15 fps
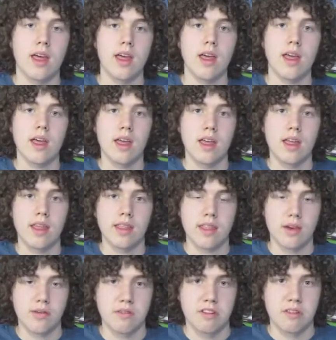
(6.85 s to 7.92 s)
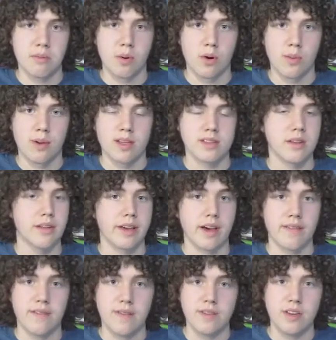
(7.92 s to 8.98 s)
and that was disappointing because I only
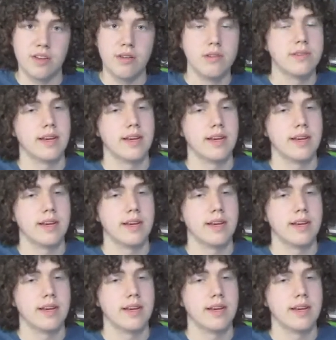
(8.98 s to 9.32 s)
got 52